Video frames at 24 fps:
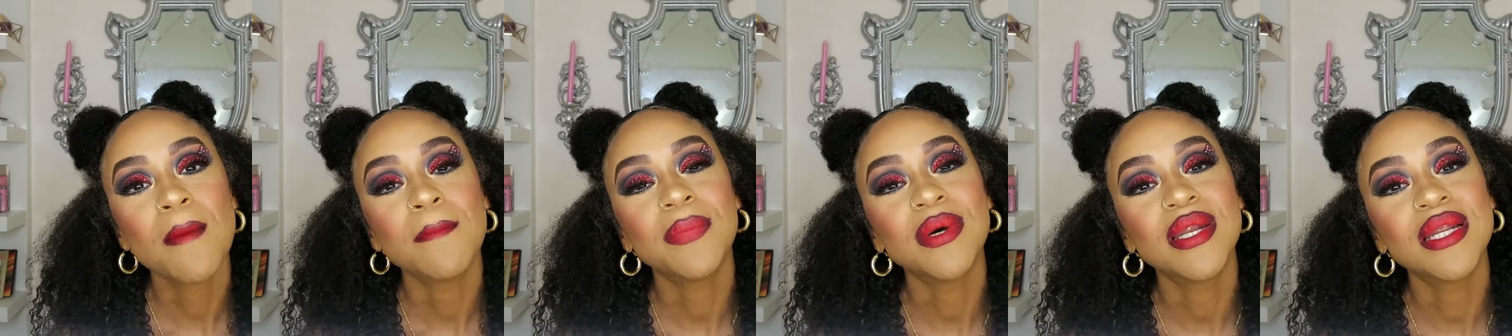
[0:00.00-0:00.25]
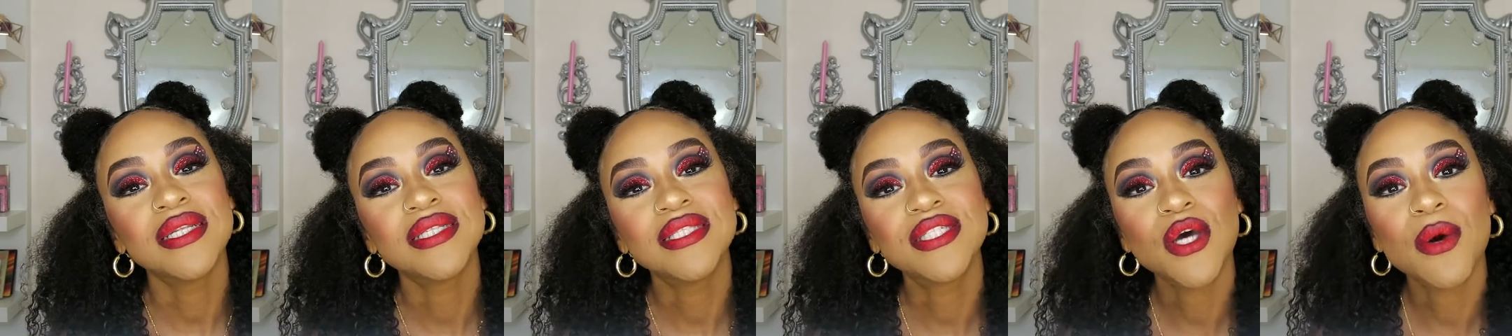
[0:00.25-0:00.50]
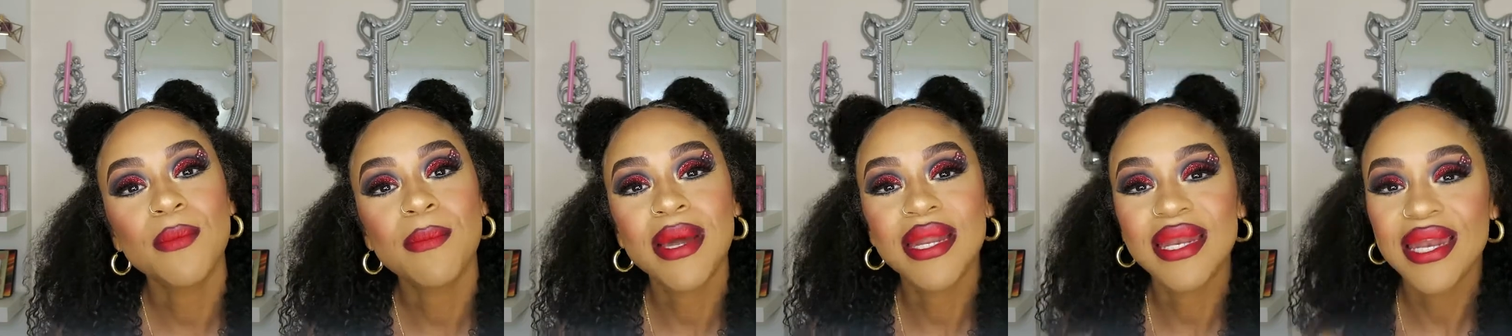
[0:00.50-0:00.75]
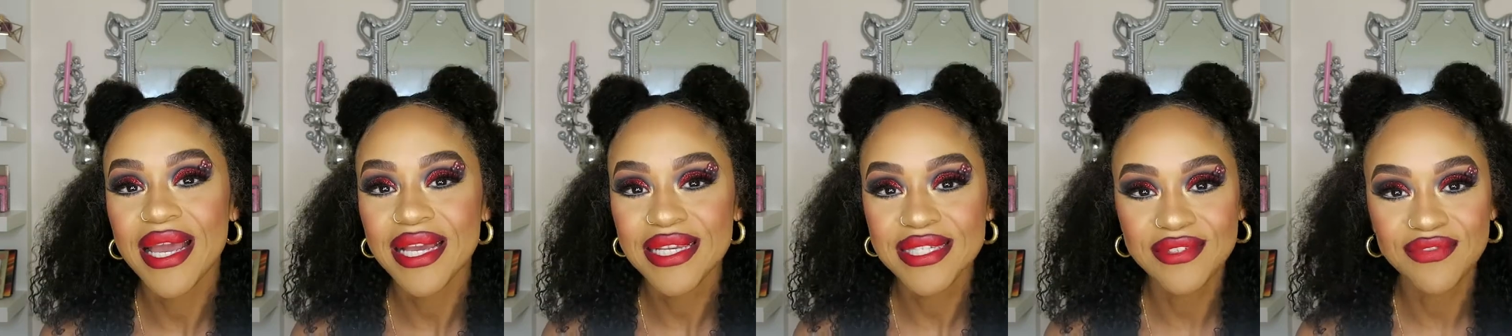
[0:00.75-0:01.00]
But until my
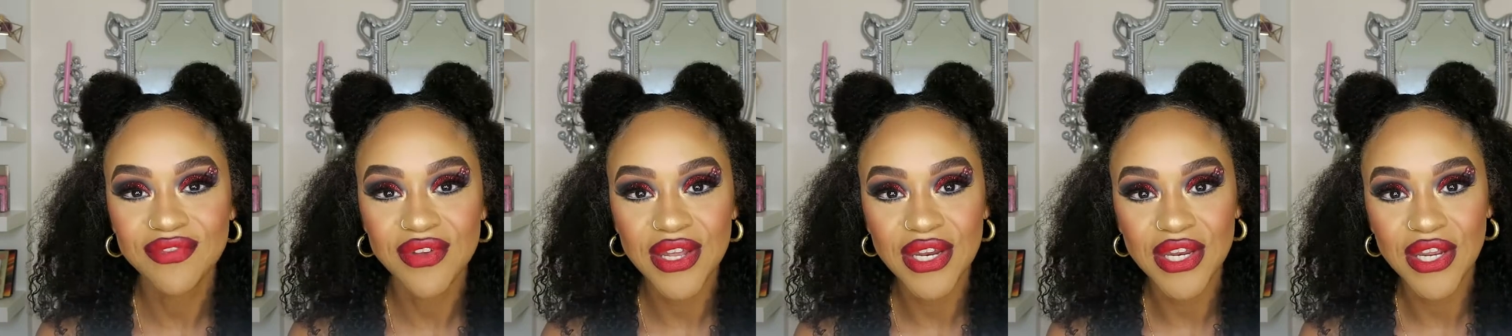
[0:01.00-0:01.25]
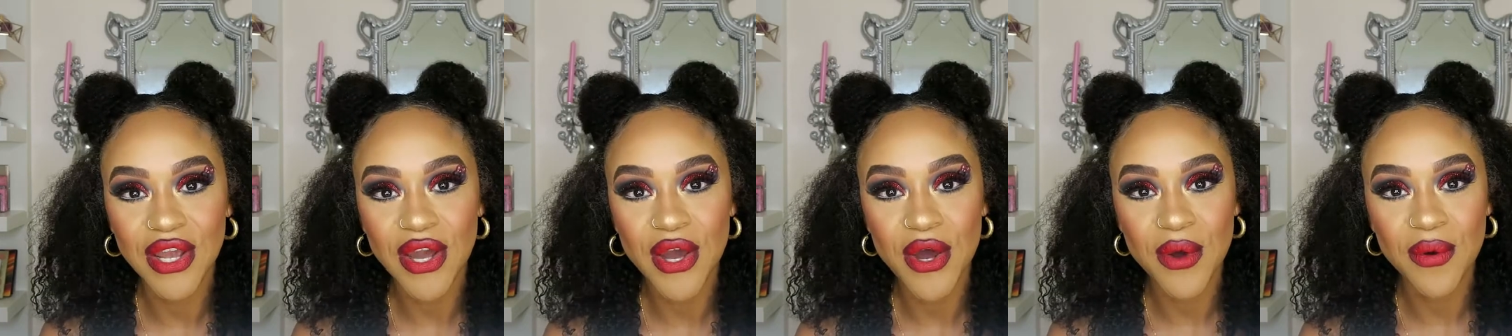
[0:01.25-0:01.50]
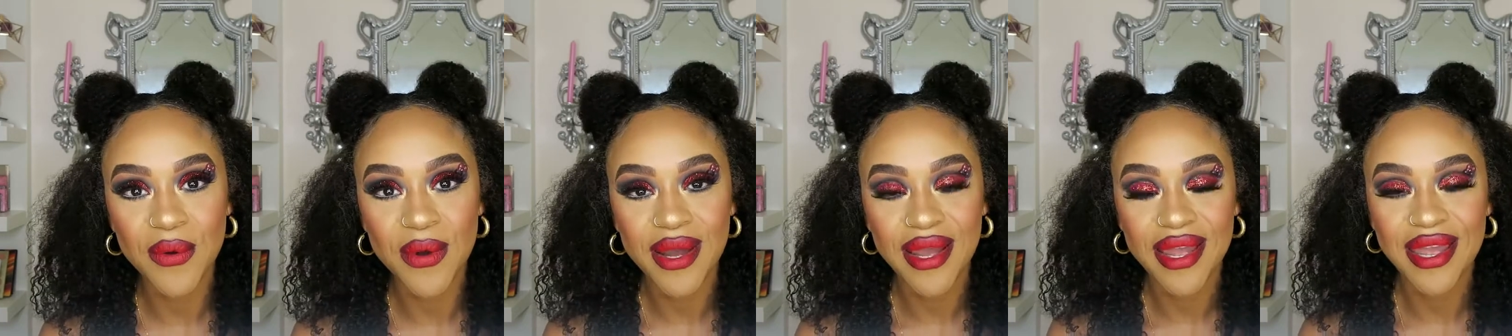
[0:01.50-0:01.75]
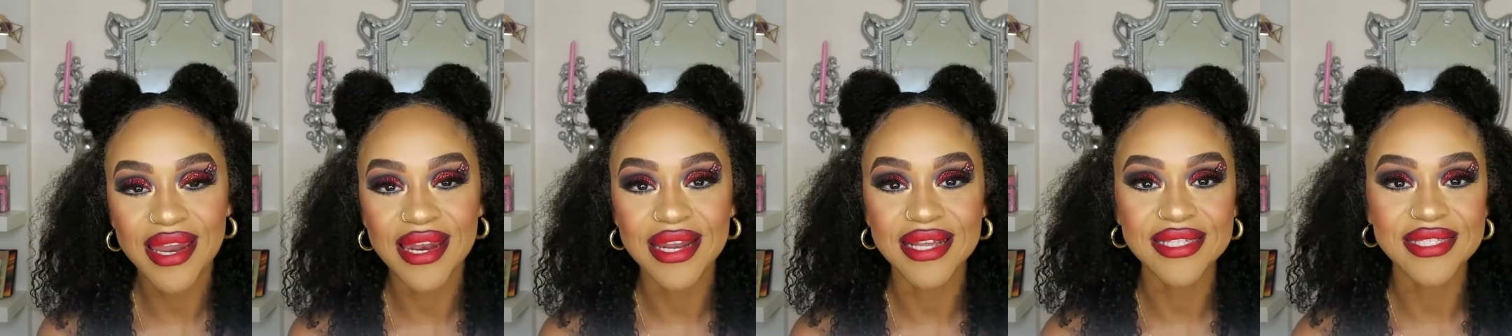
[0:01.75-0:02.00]
next video
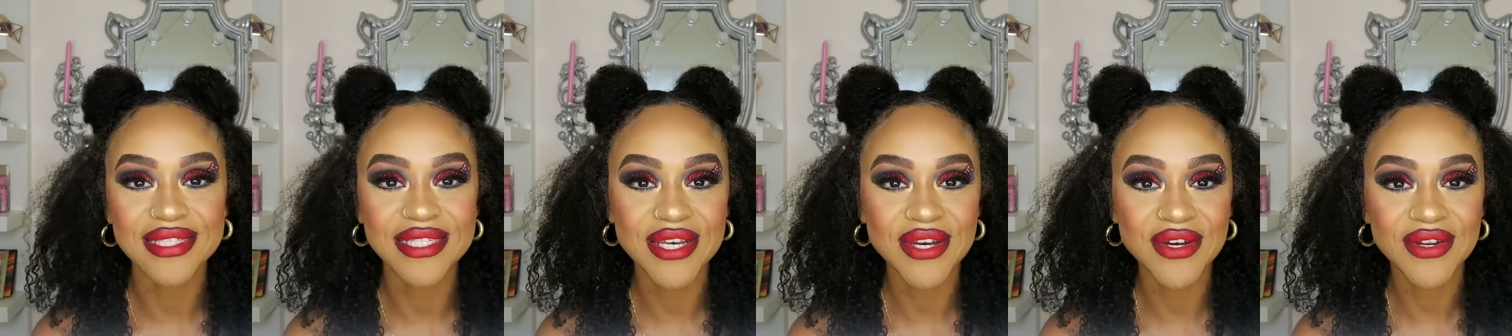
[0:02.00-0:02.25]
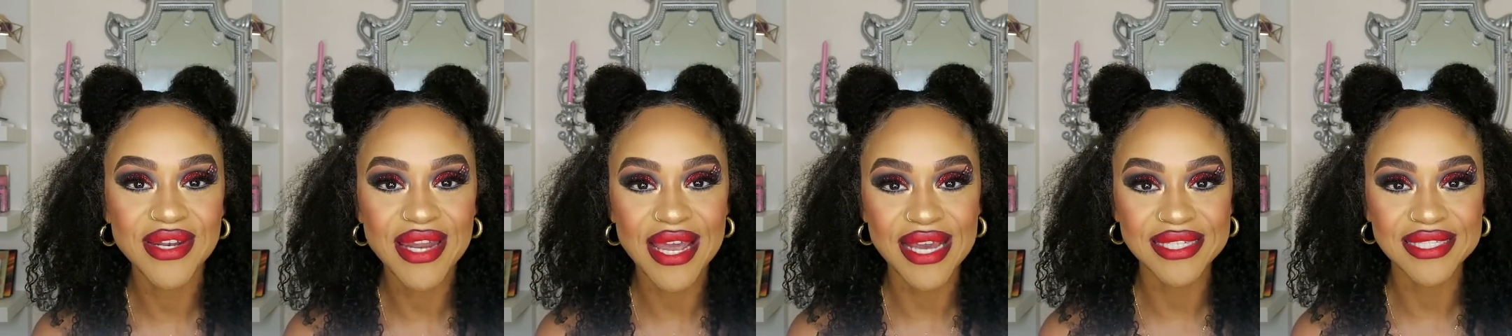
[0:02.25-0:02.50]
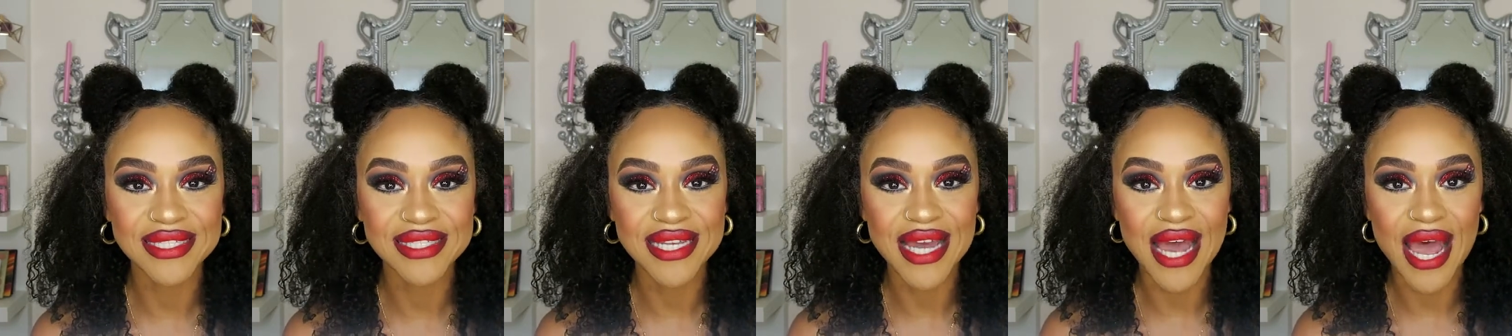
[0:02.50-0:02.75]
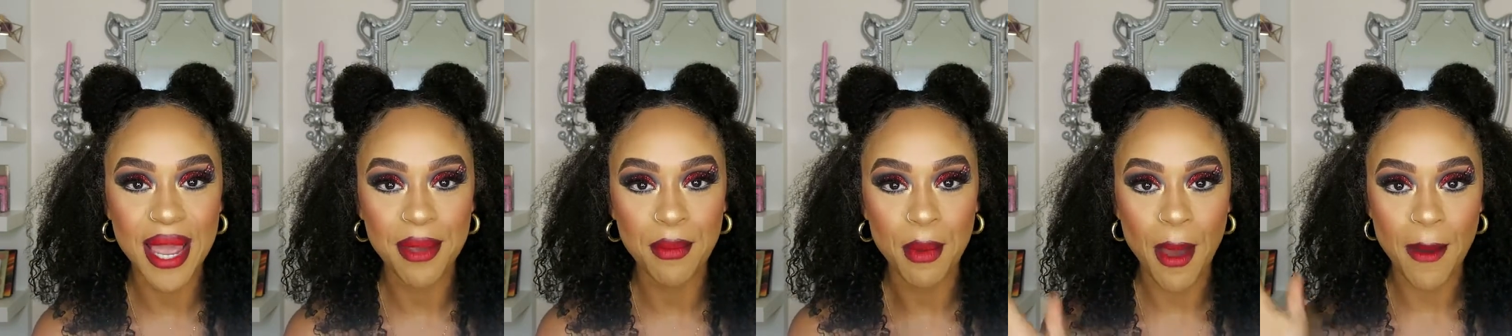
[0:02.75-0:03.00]
and until next
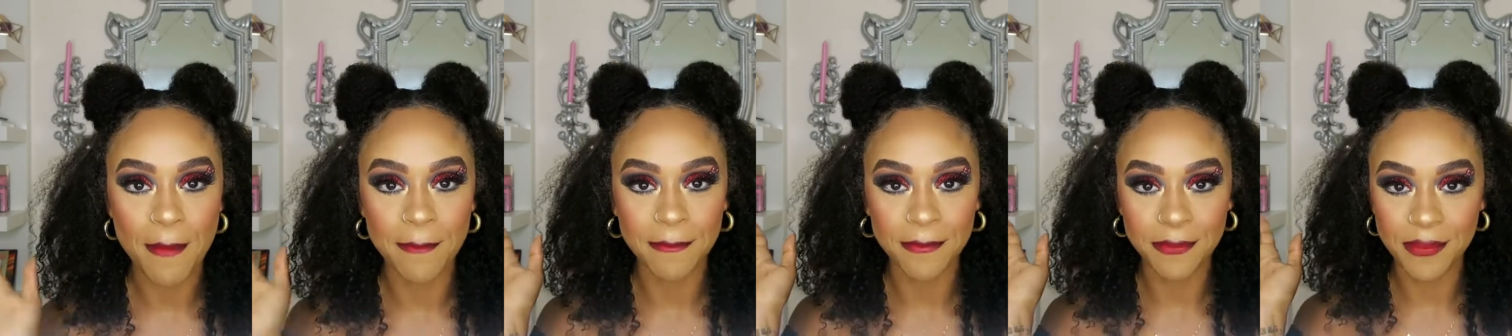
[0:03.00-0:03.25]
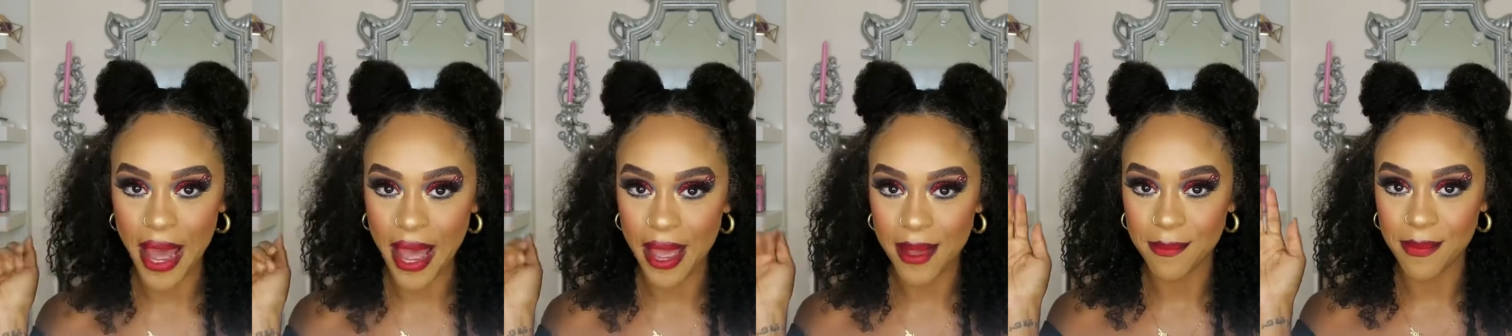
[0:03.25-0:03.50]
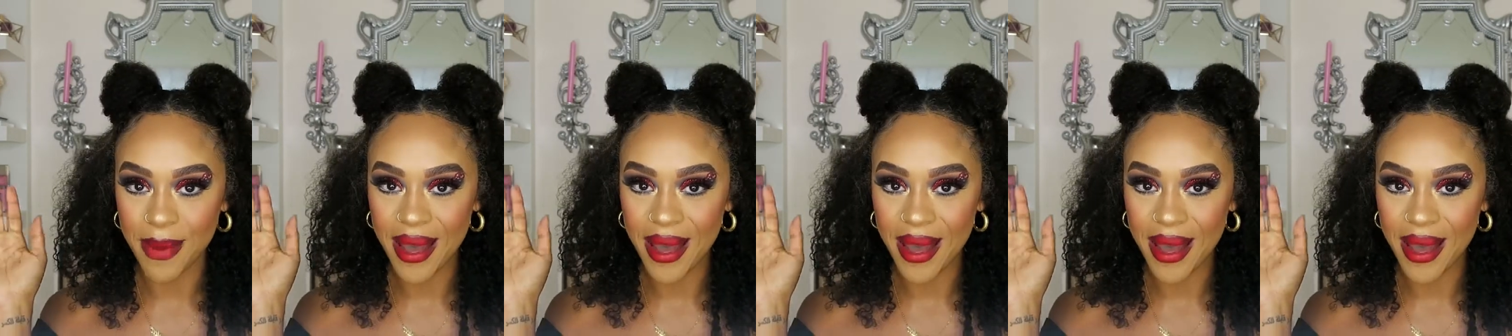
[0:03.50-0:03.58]
time, bye